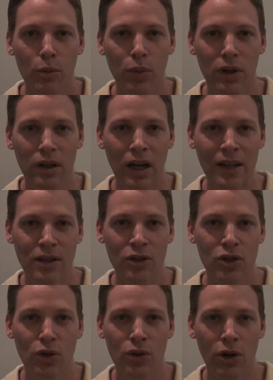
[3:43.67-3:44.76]
But as I
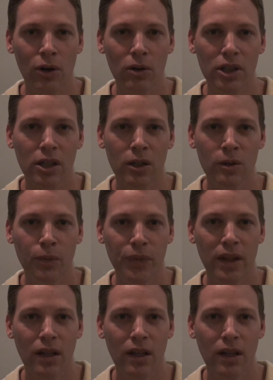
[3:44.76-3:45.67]
showed earlier,